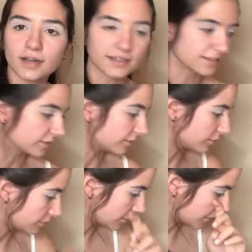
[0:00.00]
nice
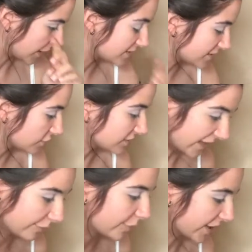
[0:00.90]
and it's still
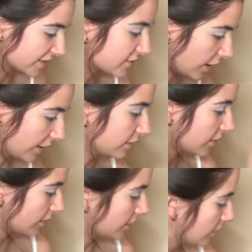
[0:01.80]
damp, but it's not
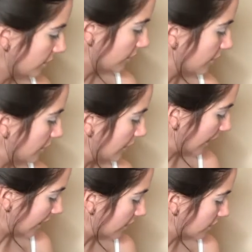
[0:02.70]

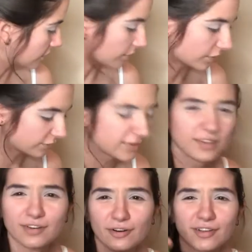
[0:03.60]
like gross
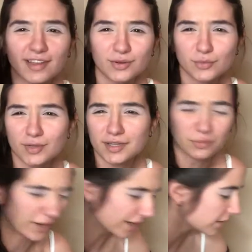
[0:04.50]
or like really
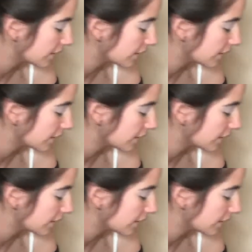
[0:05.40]
wet.